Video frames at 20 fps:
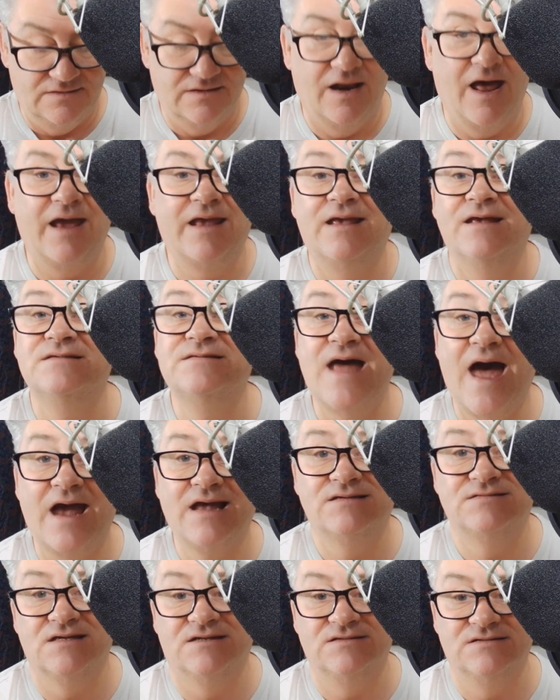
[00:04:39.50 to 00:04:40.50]
Like his
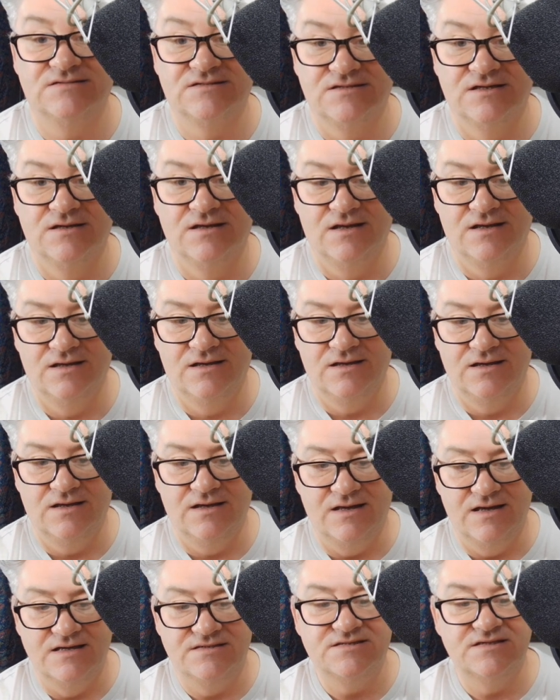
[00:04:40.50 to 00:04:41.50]
accent,
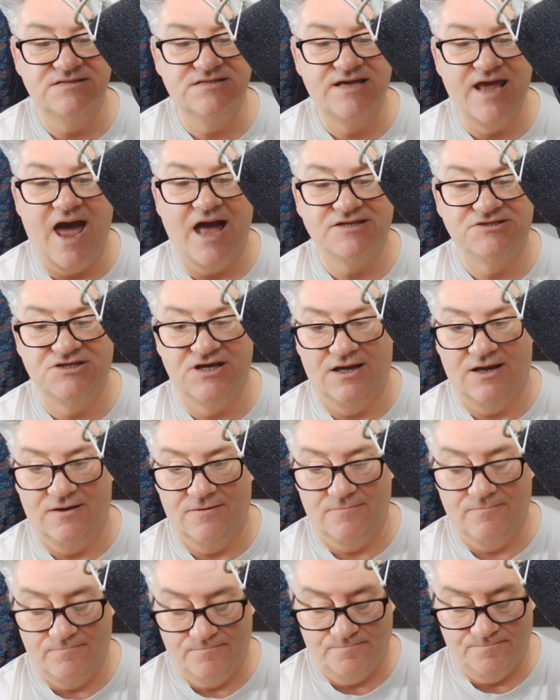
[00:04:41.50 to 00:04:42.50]
it is
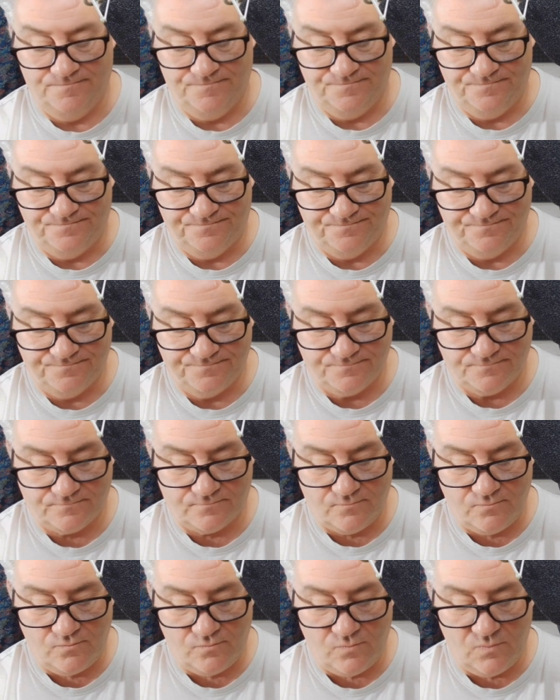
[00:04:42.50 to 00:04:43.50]
catching.
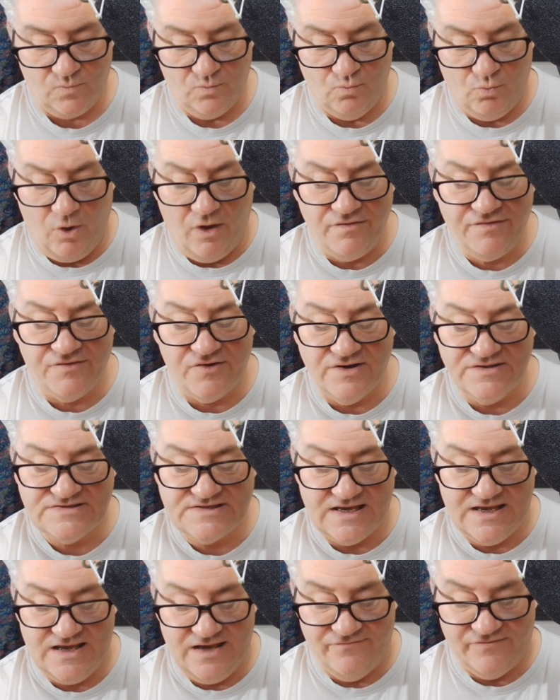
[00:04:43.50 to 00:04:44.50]
One
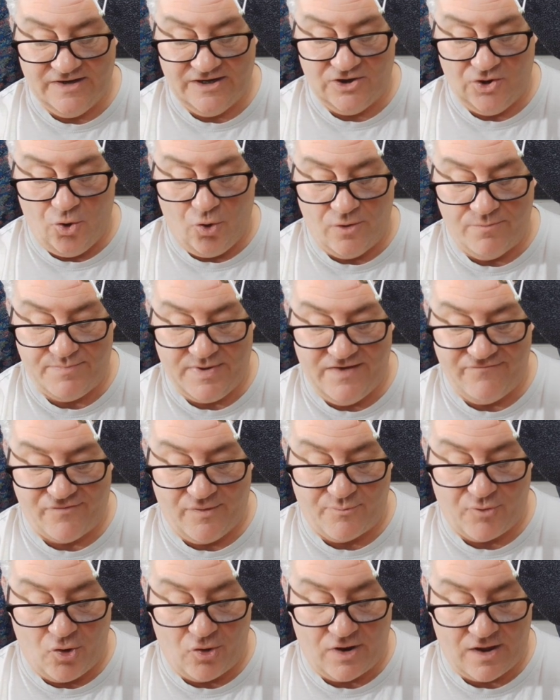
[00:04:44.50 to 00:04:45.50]
Thursday evening, Lord
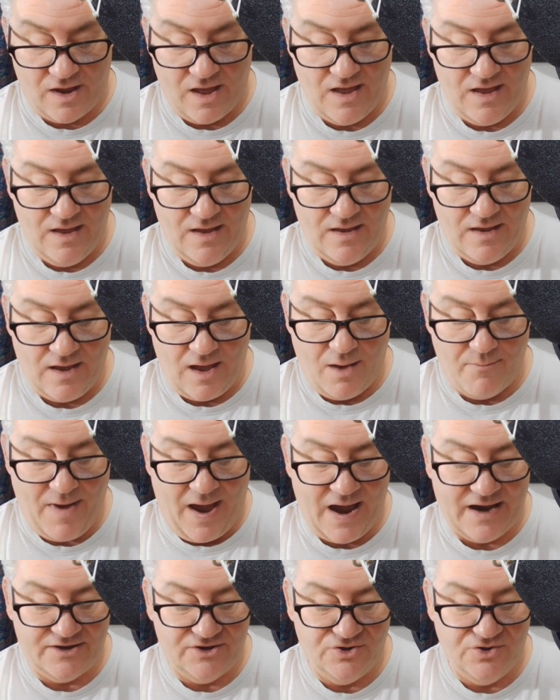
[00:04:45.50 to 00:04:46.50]
Beaverbrook, a
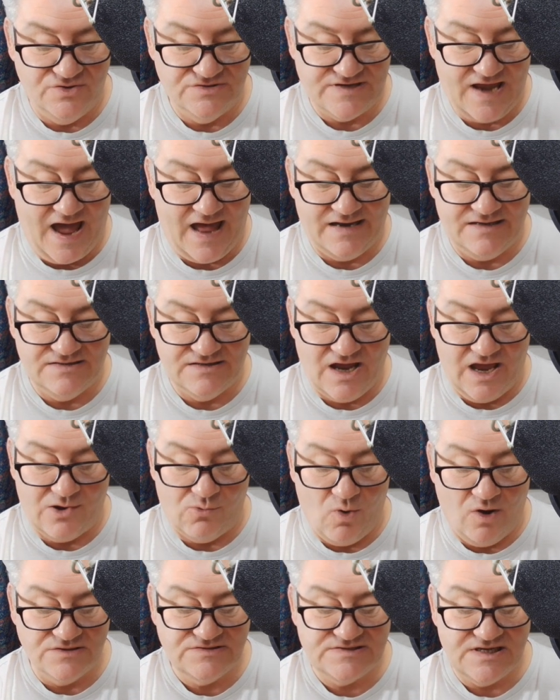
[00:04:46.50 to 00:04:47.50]
man whose hand I
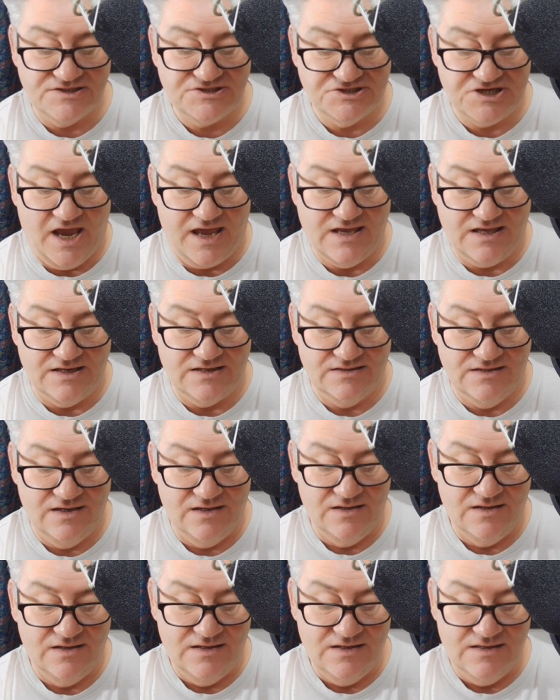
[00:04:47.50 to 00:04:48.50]
once had shaken,
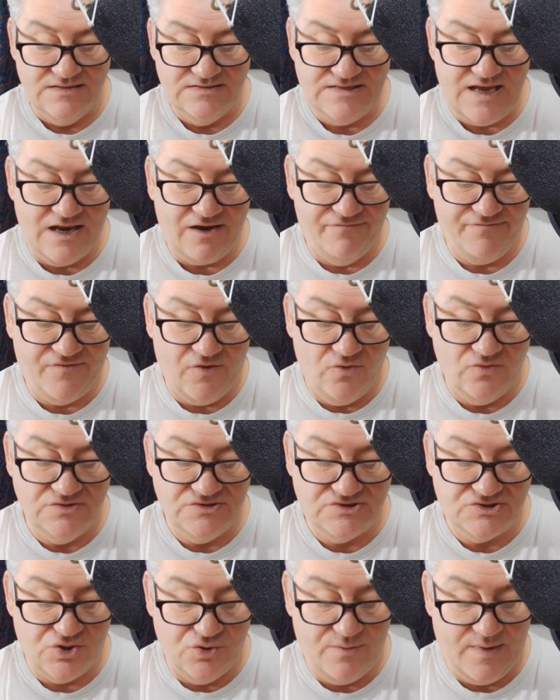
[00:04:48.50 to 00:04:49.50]

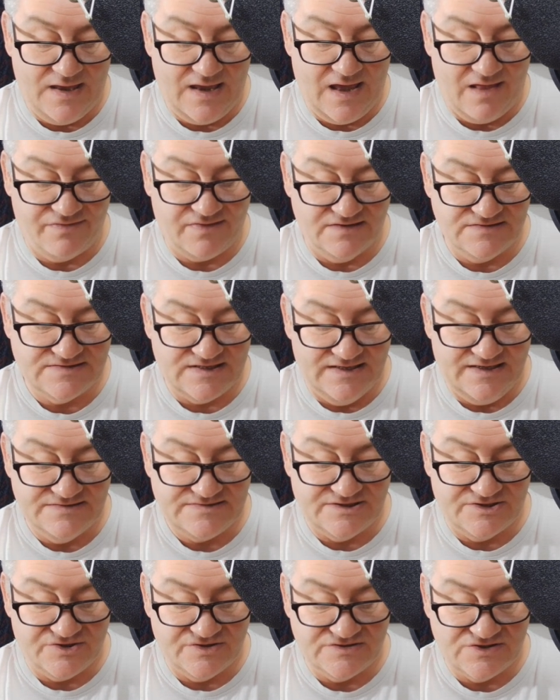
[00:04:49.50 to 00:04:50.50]
telephoned to me at the
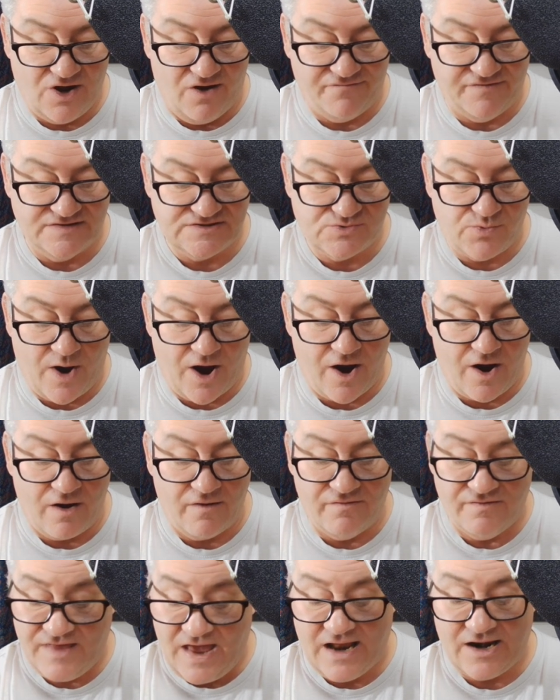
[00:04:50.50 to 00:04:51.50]
solicitor's office where
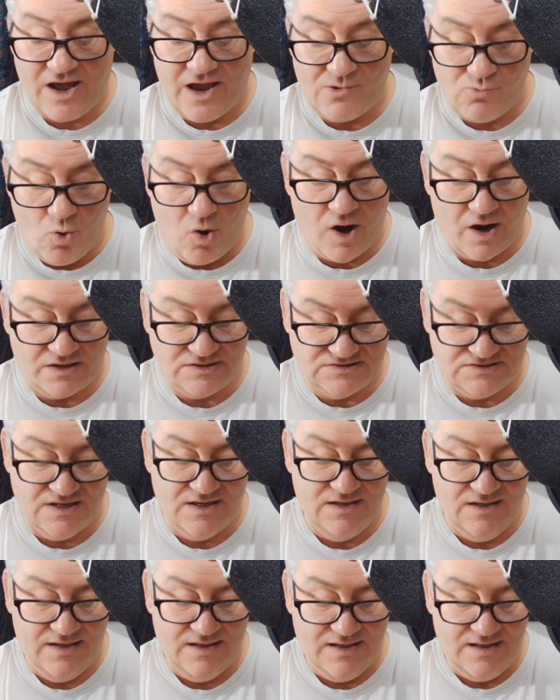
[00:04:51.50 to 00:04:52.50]
then I worked.
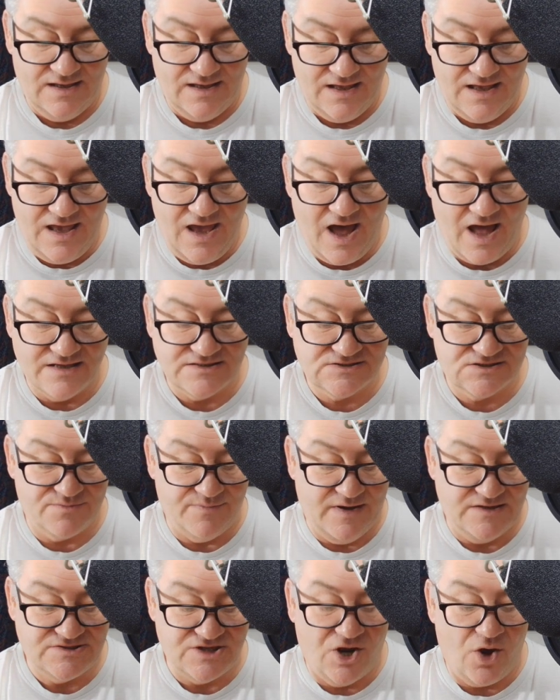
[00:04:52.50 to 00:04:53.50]
He asked
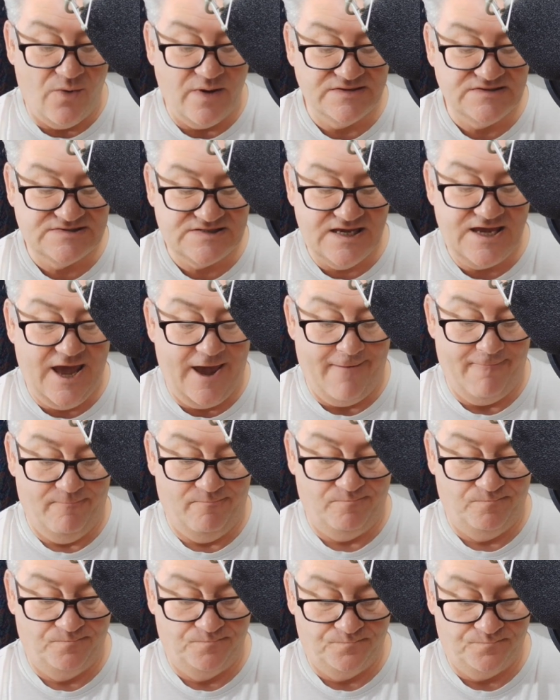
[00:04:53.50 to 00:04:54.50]
me to go and see
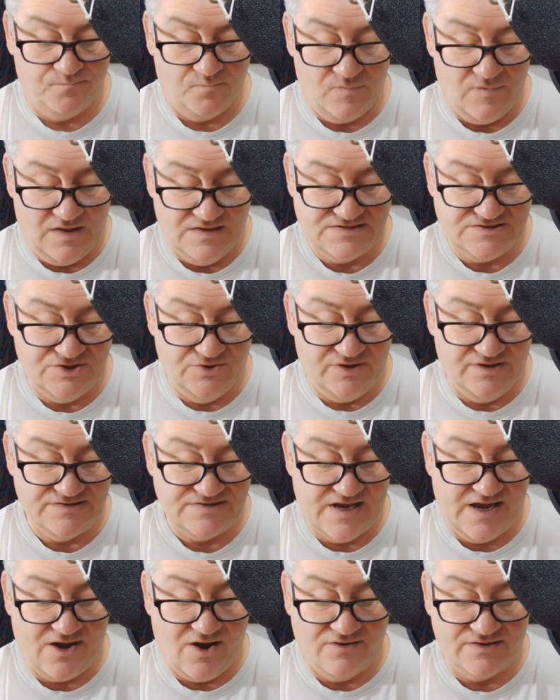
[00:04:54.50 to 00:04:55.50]
him. As soon as
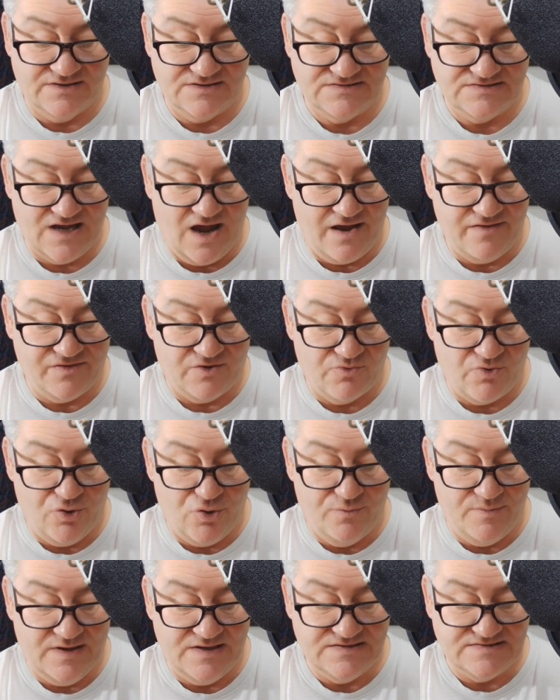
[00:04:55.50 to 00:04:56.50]
I got inside the
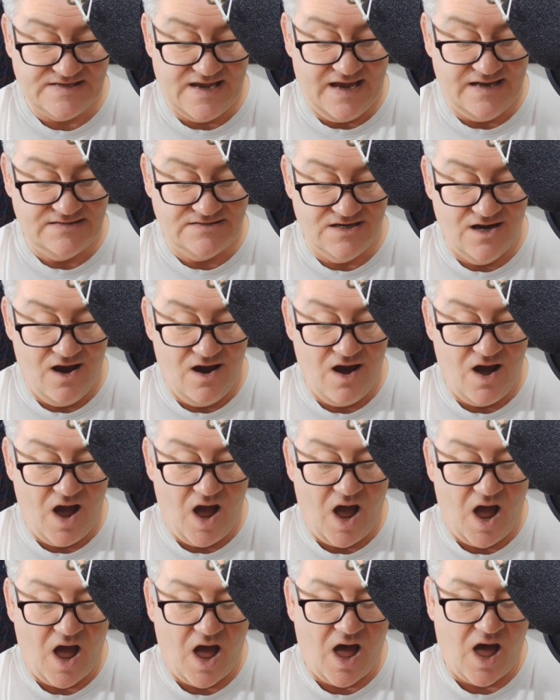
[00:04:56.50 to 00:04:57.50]
room, he said,
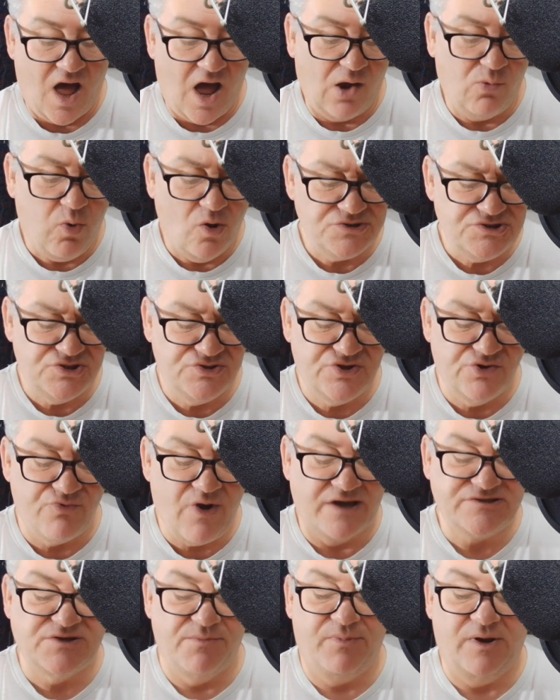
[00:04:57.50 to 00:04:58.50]
I want you to
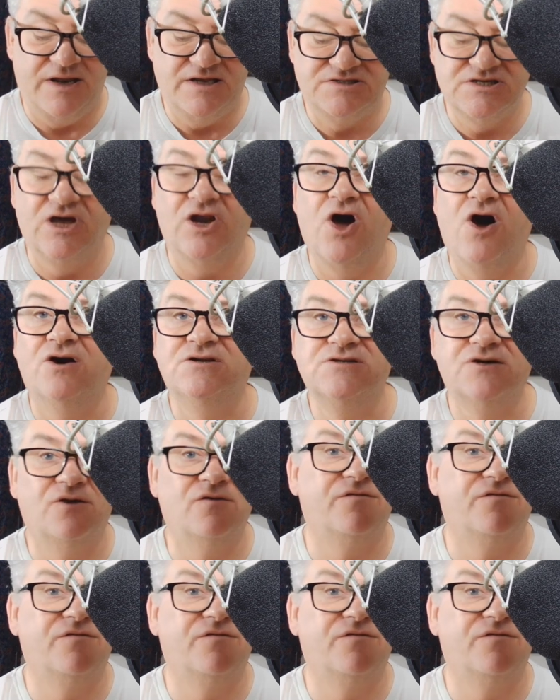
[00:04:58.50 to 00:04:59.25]
write a political article